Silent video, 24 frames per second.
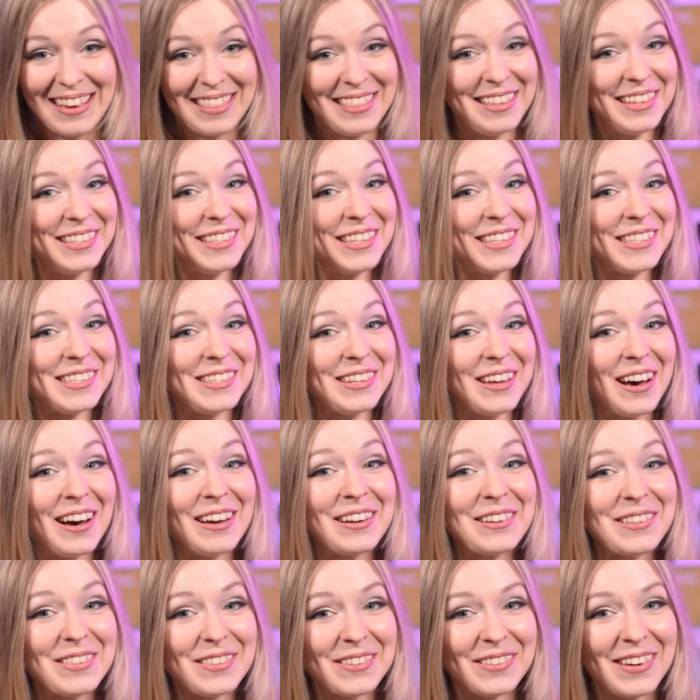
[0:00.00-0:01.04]
this is
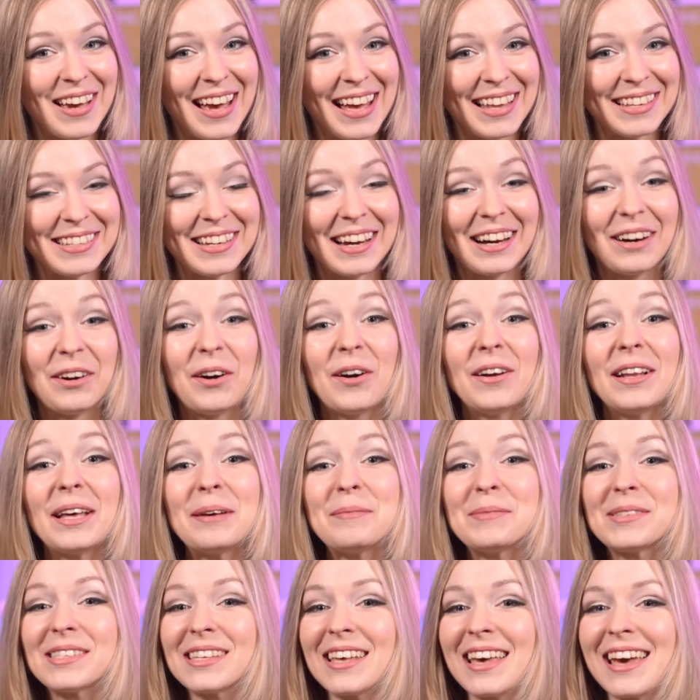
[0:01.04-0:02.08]
not a threat. All
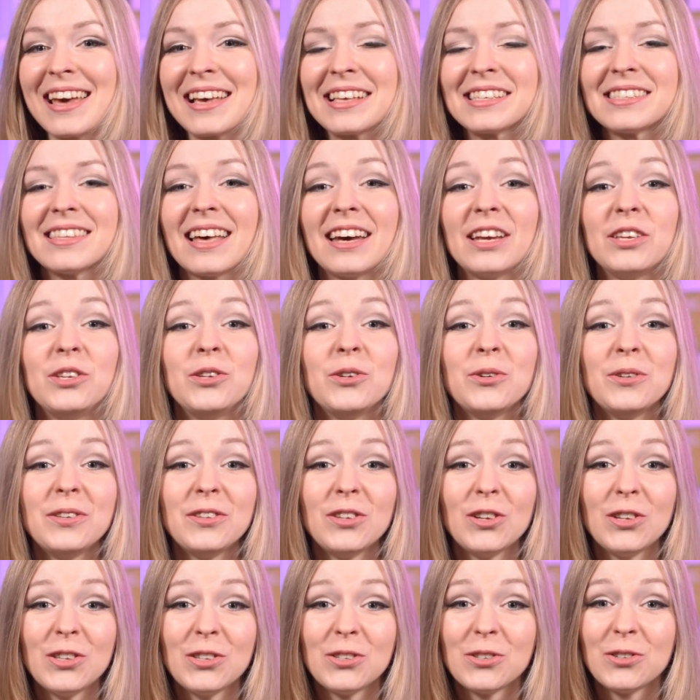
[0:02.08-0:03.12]
I'm saying is that you
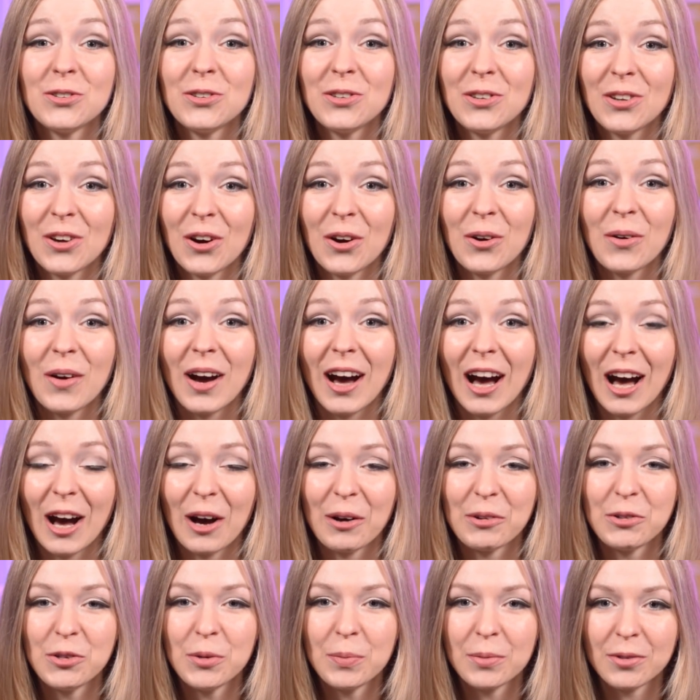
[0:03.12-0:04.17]
need to know
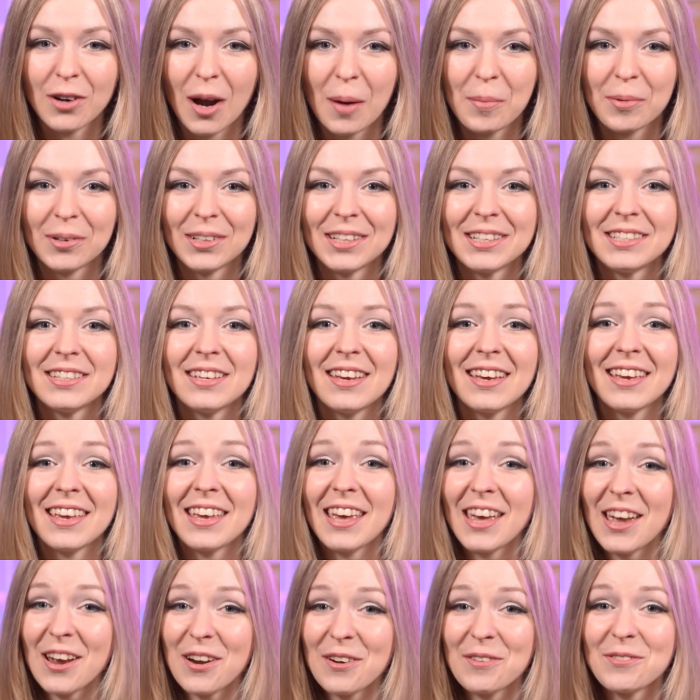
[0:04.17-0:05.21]
how to properly take
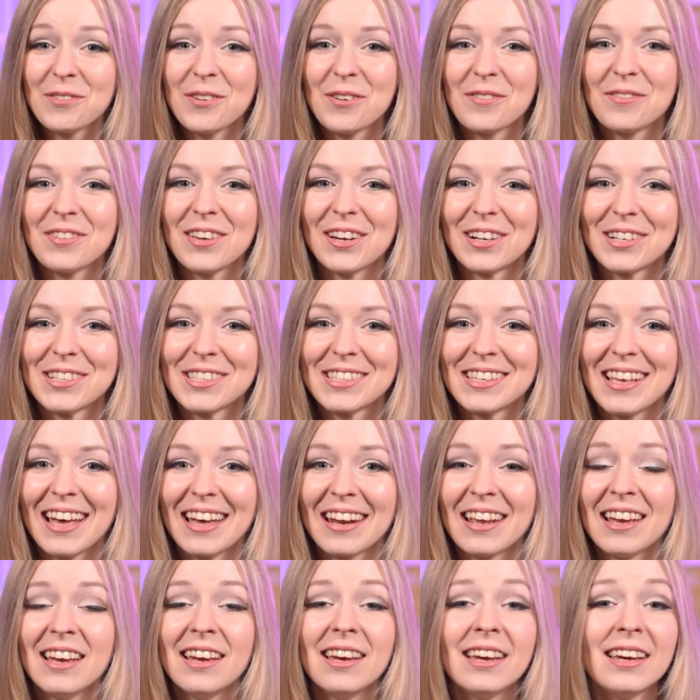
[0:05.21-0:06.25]
care of your VR
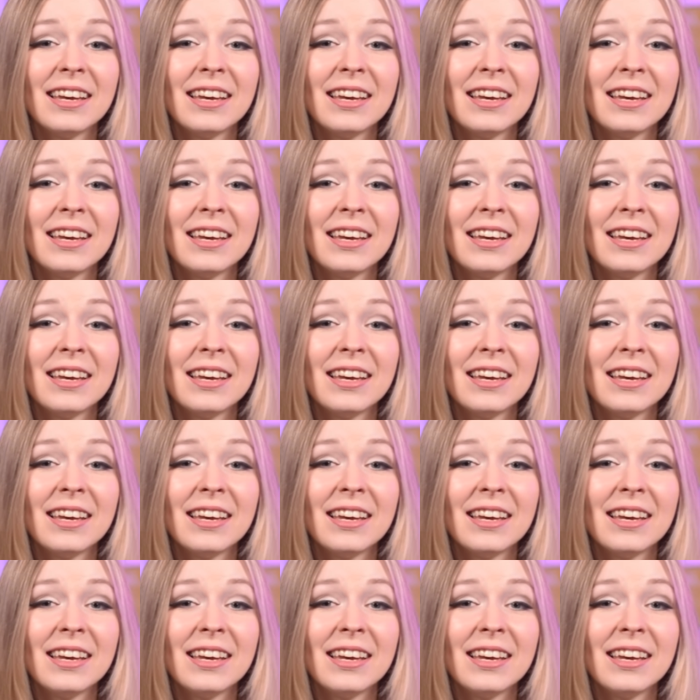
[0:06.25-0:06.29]
set,